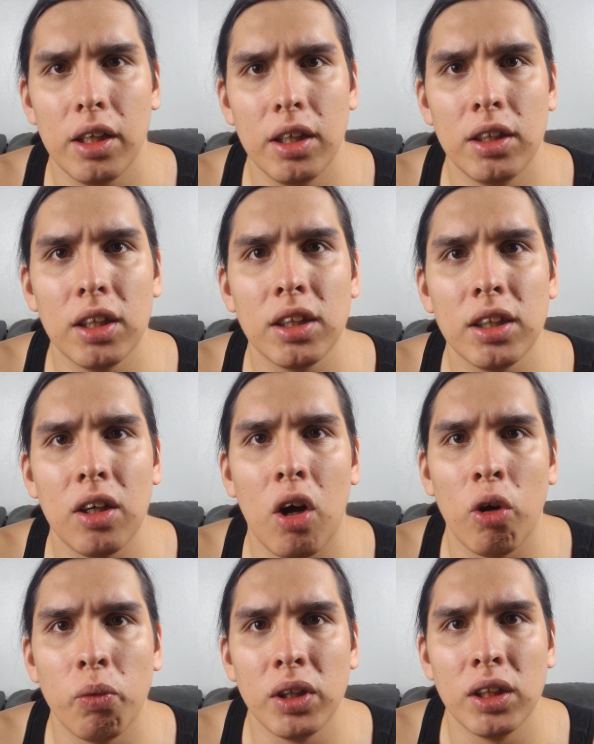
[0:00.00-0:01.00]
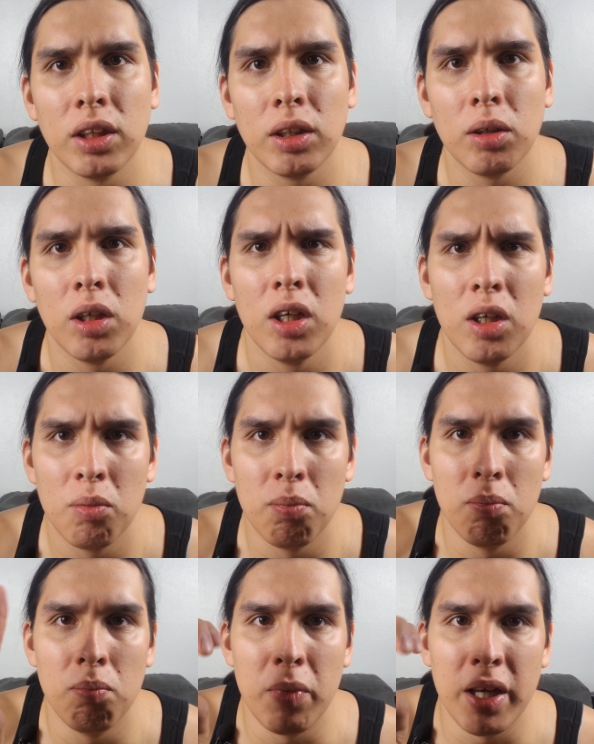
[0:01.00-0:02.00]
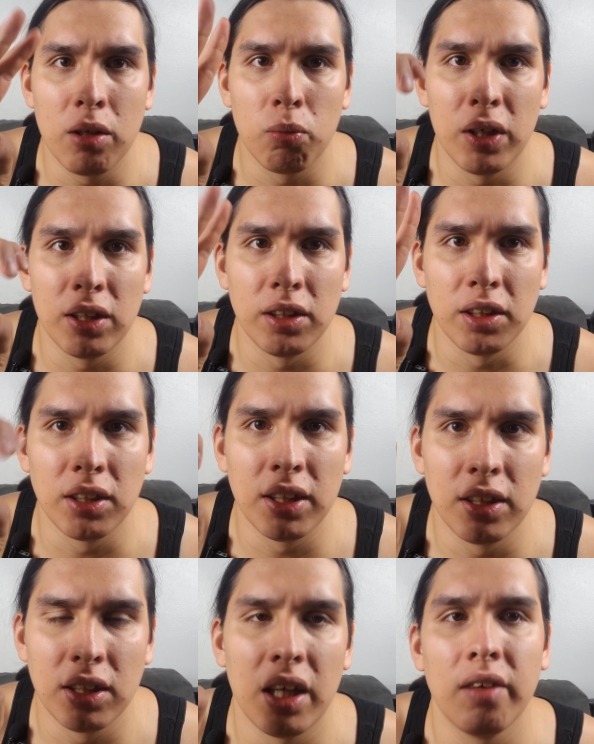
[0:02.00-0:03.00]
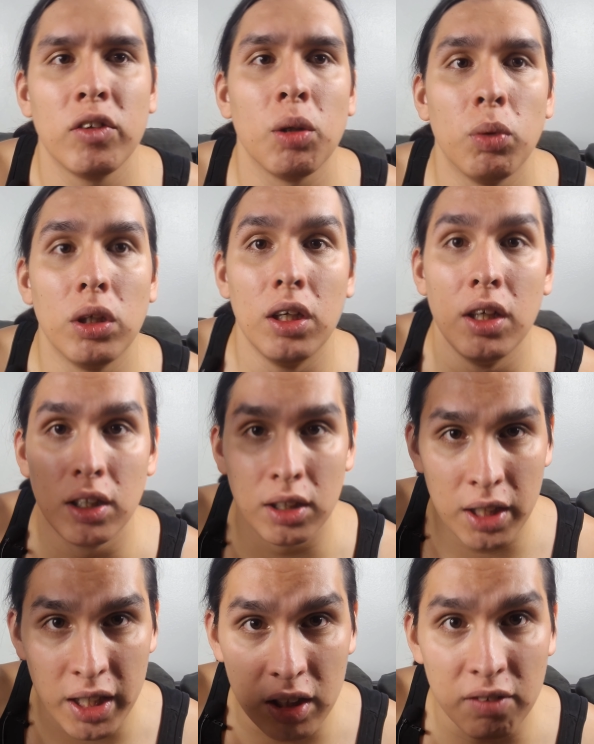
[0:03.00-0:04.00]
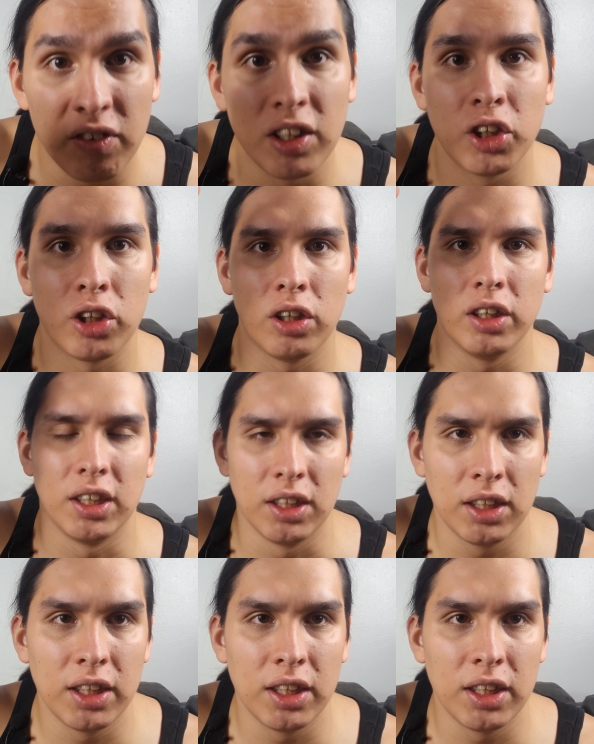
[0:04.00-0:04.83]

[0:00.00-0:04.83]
It doesn't always make wrestling sense to have someone take a finisher, and then